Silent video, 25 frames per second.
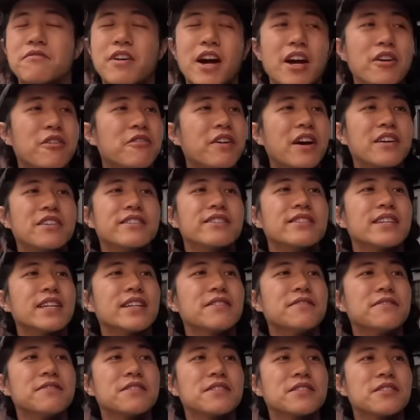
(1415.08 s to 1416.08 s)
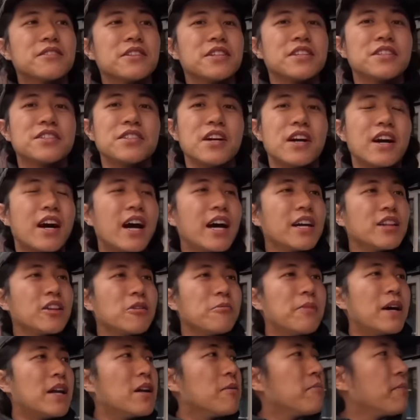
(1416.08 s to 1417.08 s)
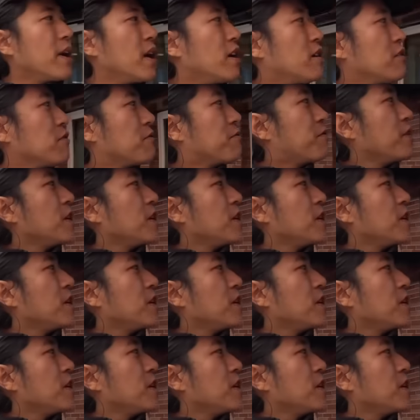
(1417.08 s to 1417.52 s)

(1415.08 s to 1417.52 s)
Very racist. So in Shanghai, no matter male,